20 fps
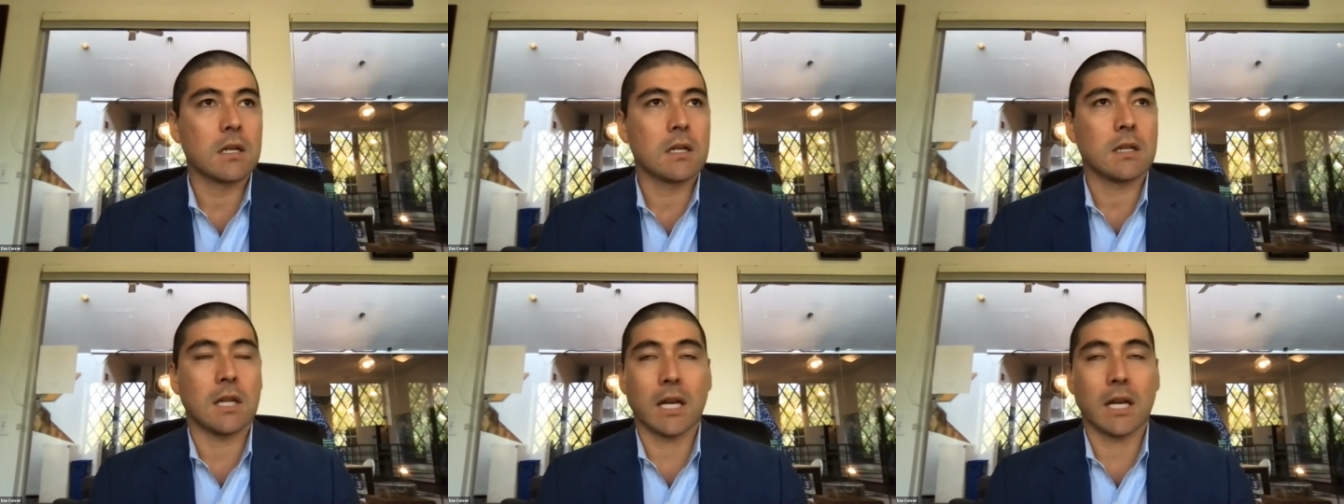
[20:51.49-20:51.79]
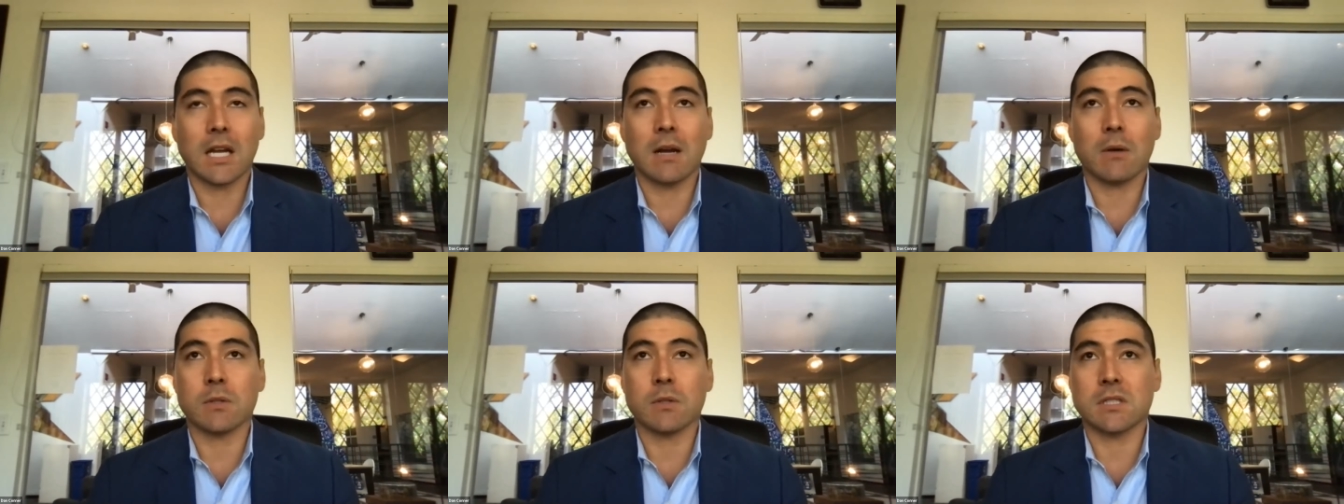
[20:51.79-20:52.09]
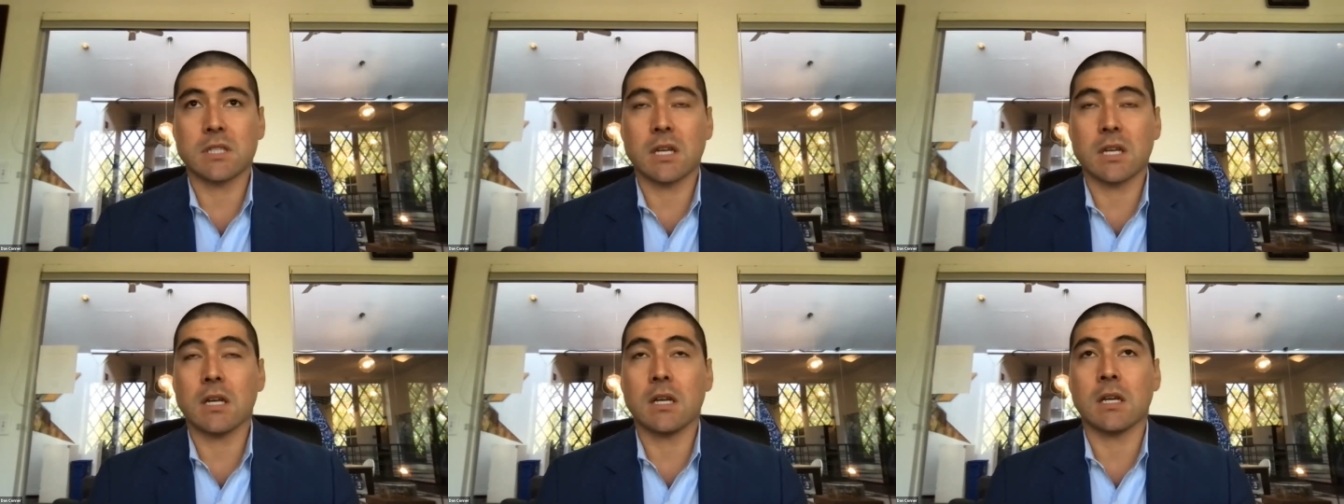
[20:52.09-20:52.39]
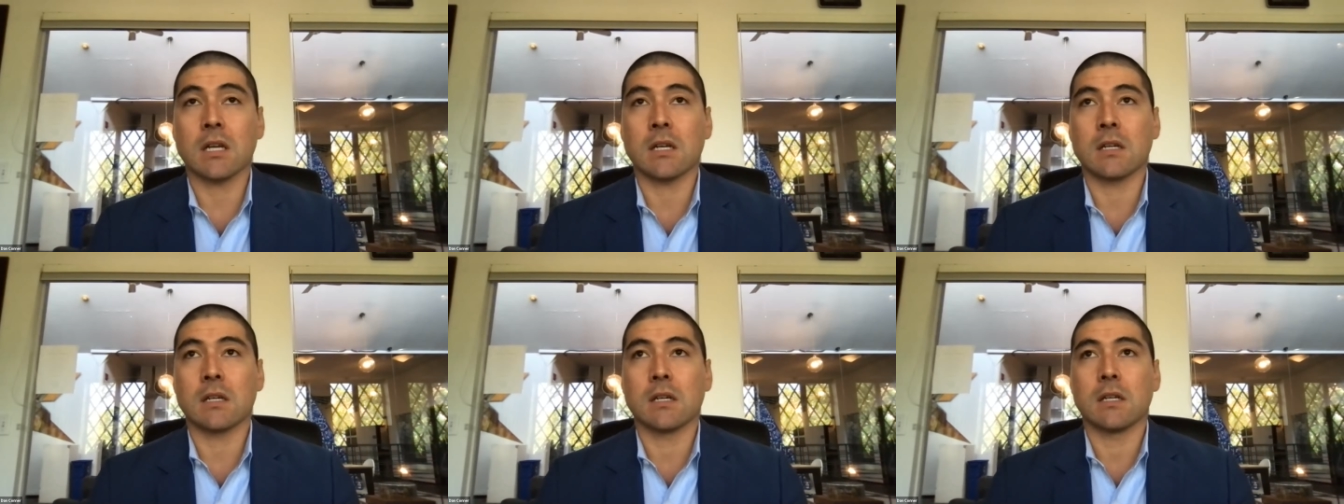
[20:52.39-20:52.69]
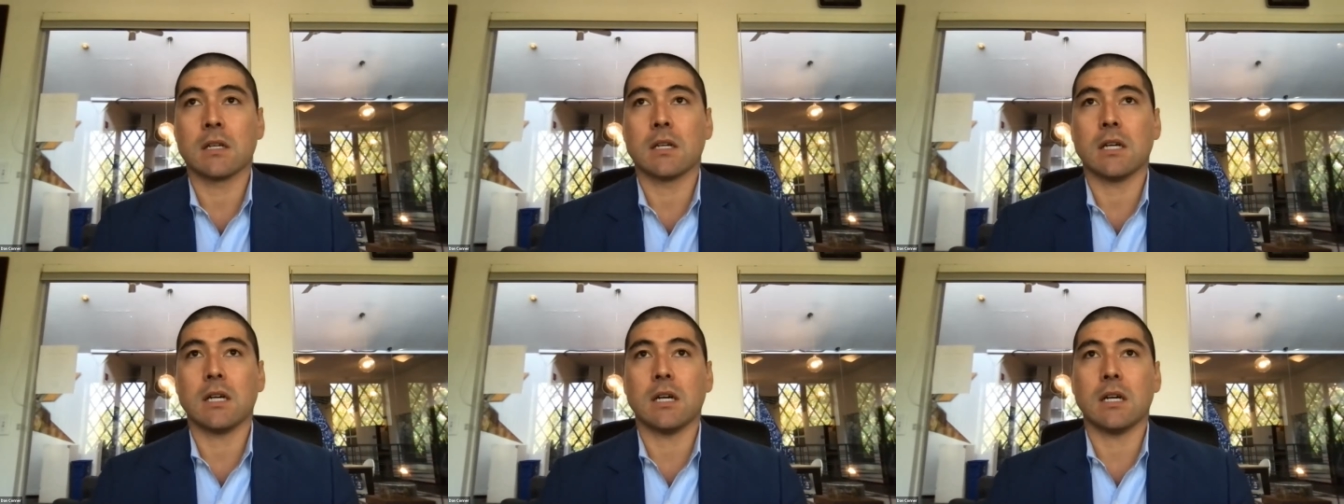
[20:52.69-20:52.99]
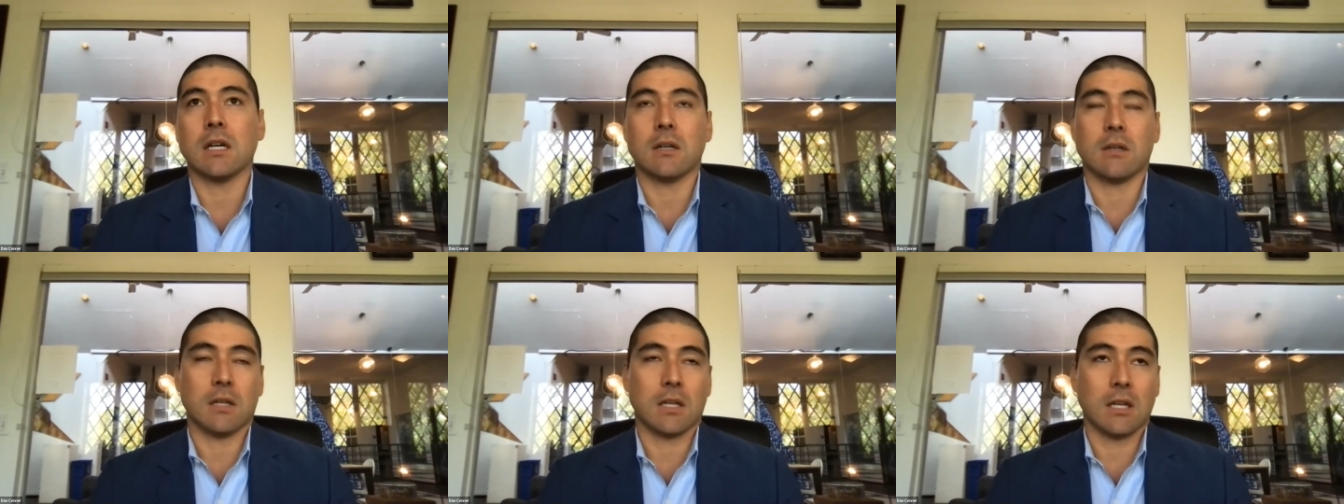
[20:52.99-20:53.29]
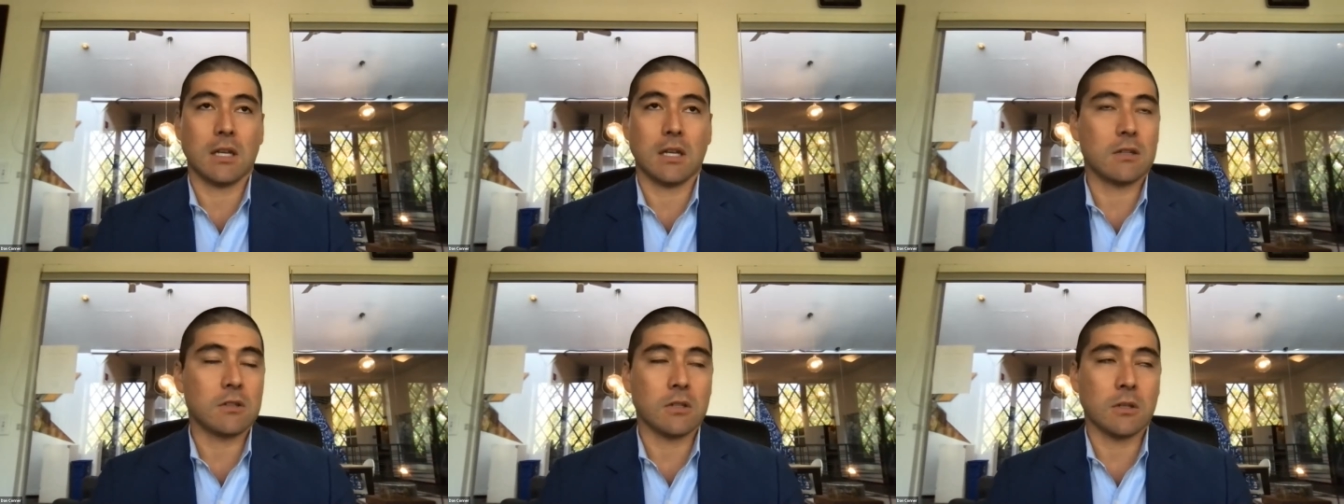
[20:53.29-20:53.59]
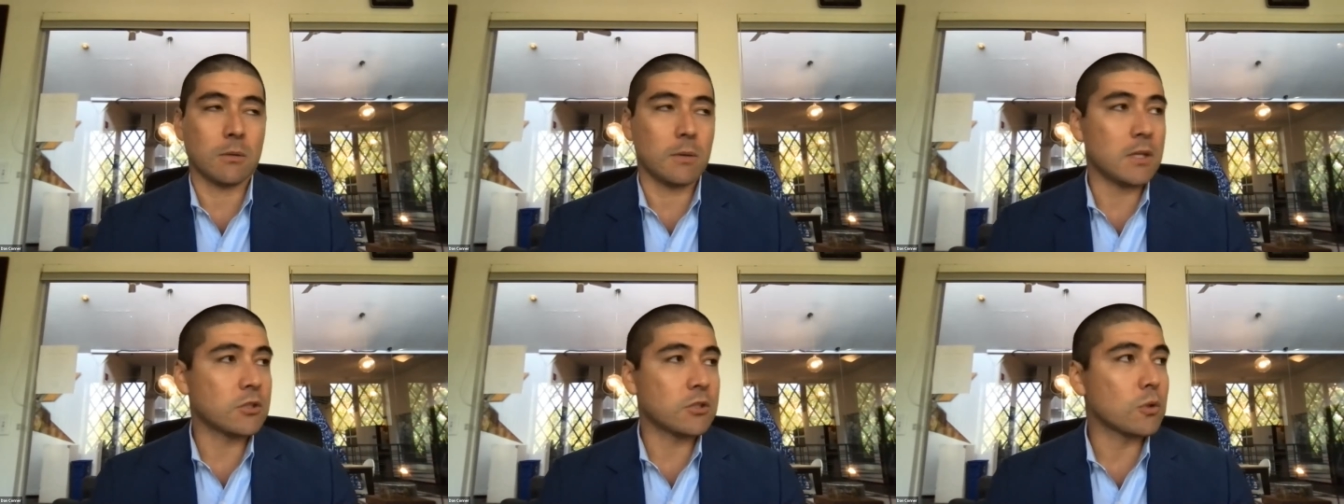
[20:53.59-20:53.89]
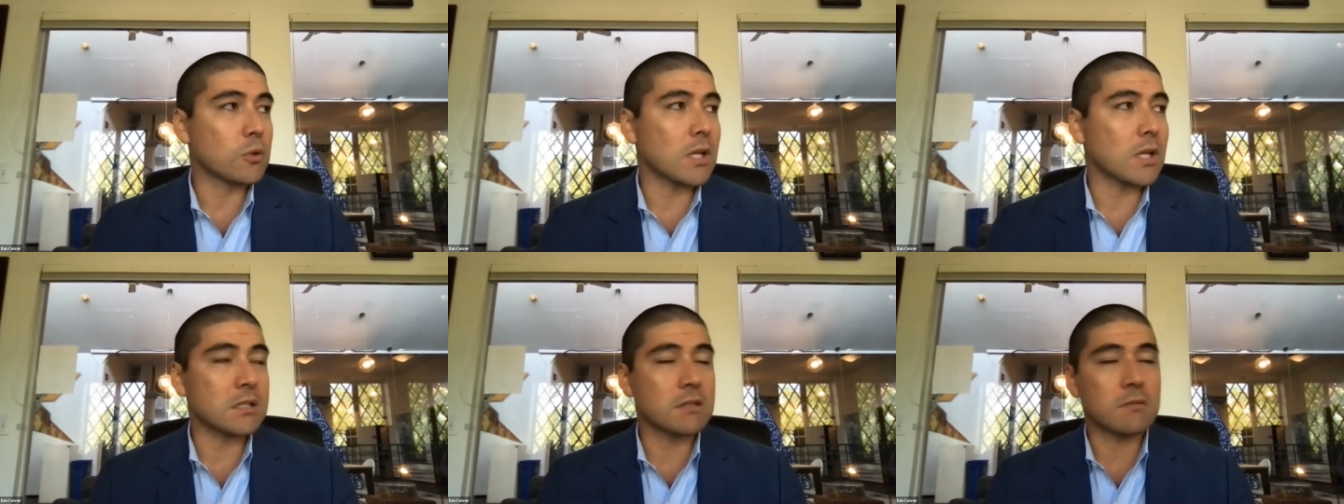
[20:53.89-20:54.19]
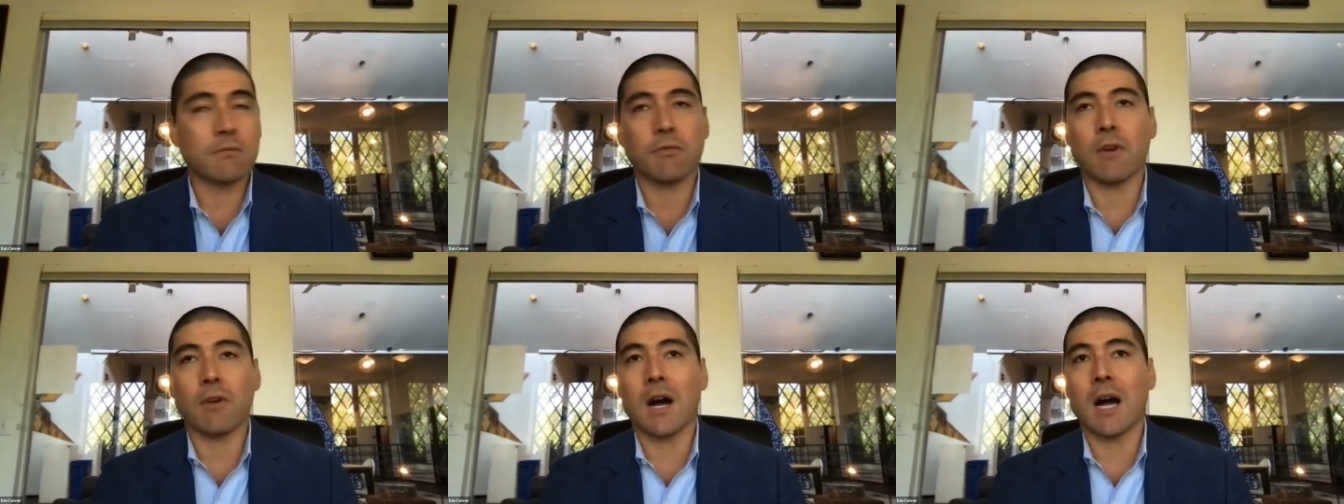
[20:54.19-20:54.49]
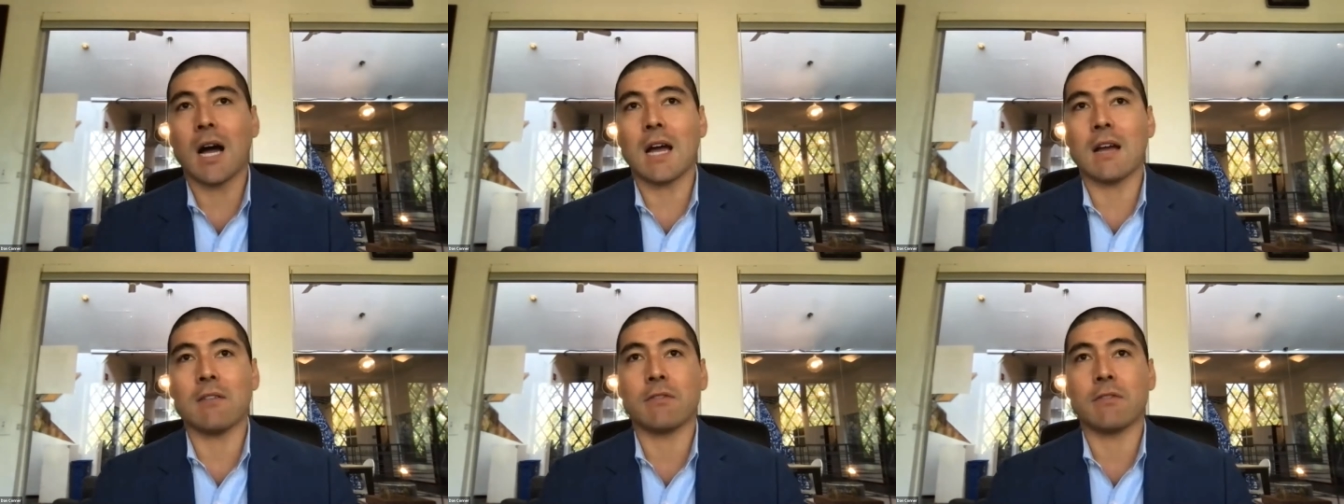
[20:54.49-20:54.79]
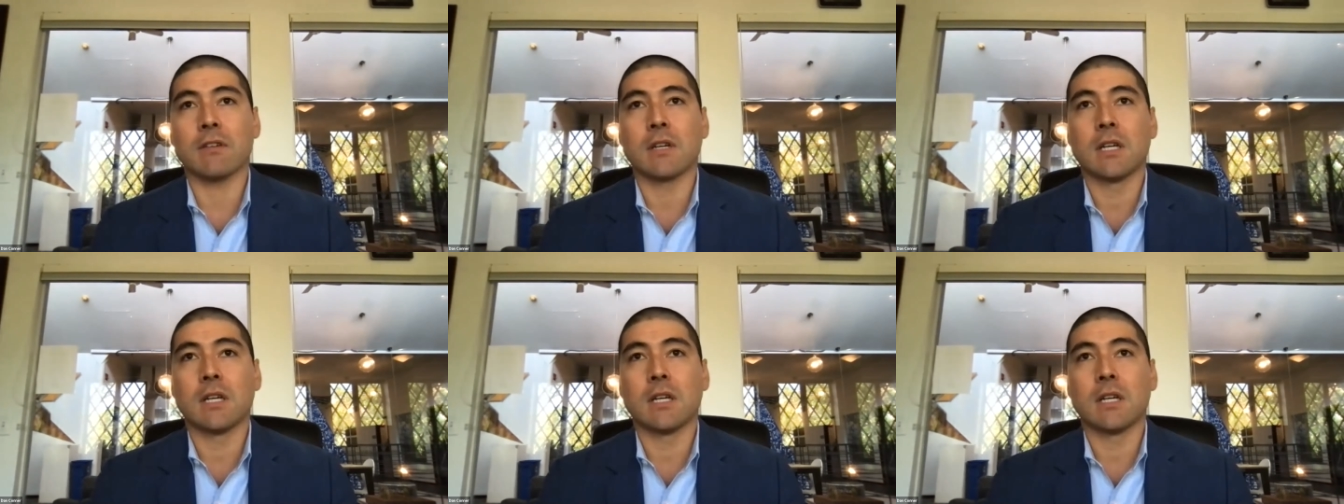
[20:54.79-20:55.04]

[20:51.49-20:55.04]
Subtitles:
like I was saying, in 2005,